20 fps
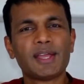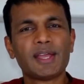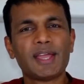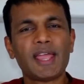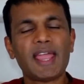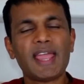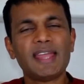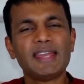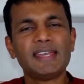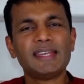
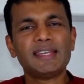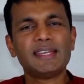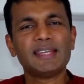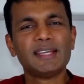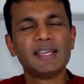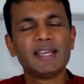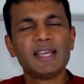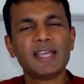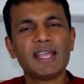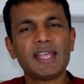And
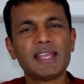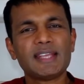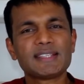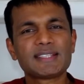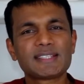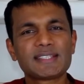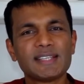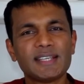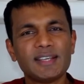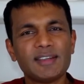
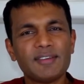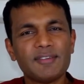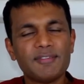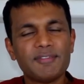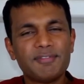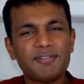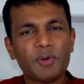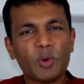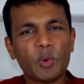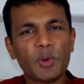his
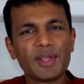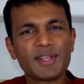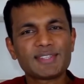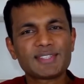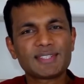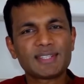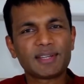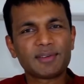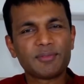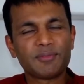voice,
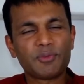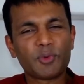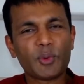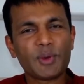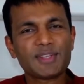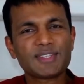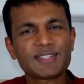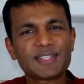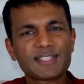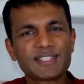that
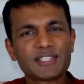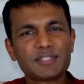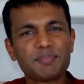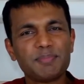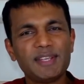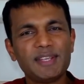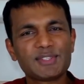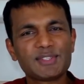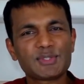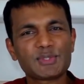voice that
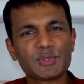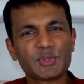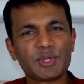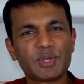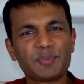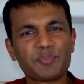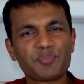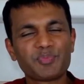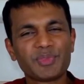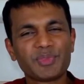speaks to
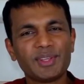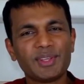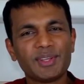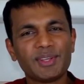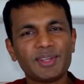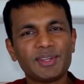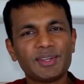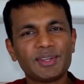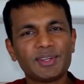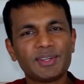him,
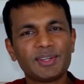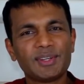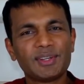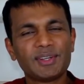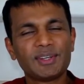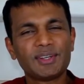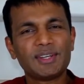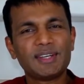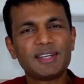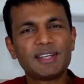
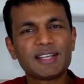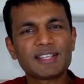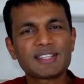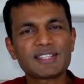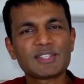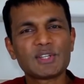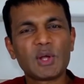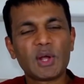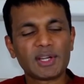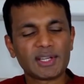does
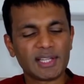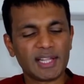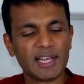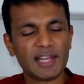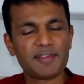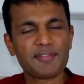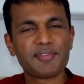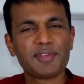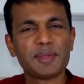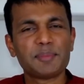not
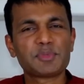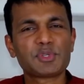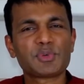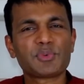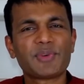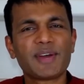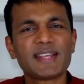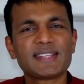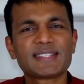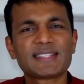allow him to
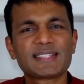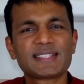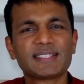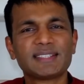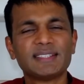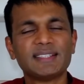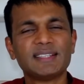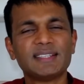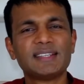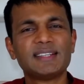rest,
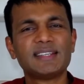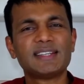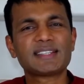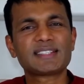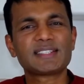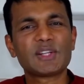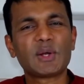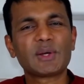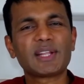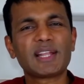
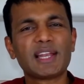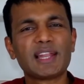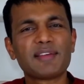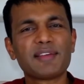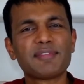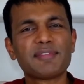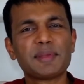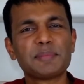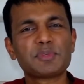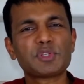does not allow
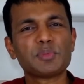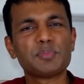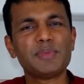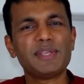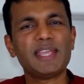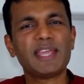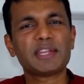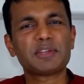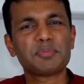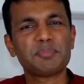him to
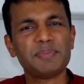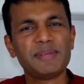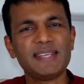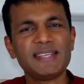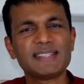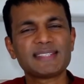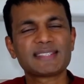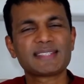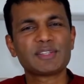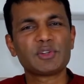be at
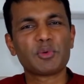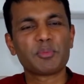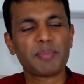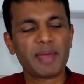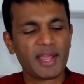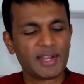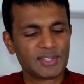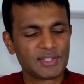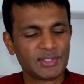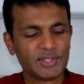peace, no
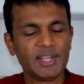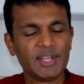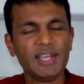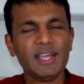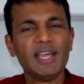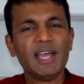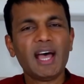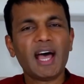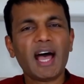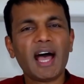matter
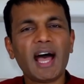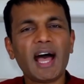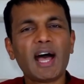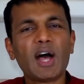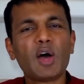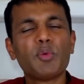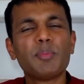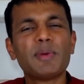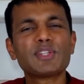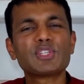
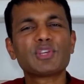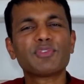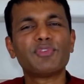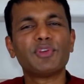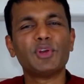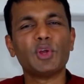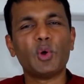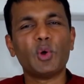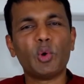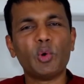how much of
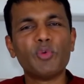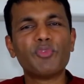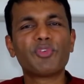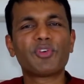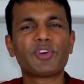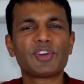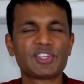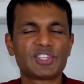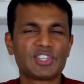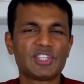an
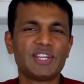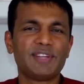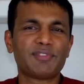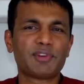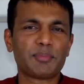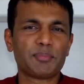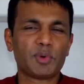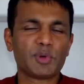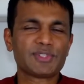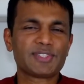
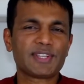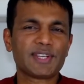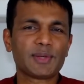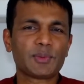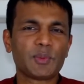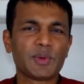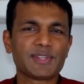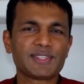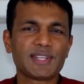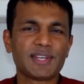overachiever Mozart
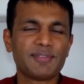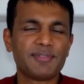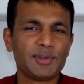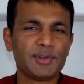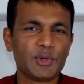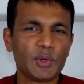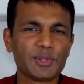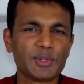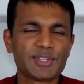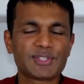was. And if you
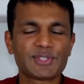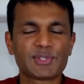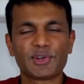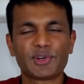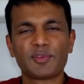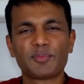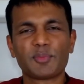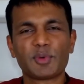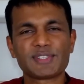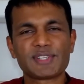know the
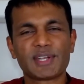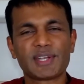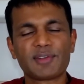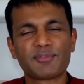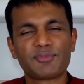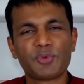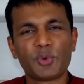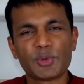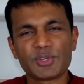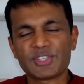story of Mozart,
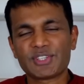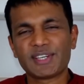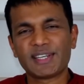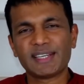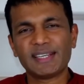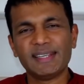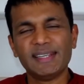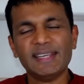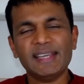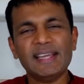
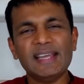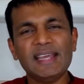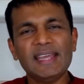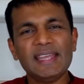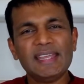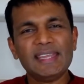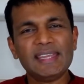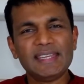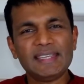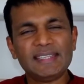unfortunately,
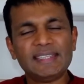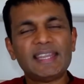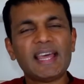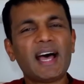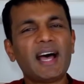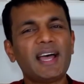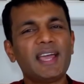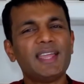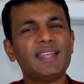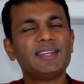he
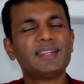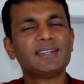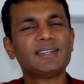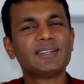died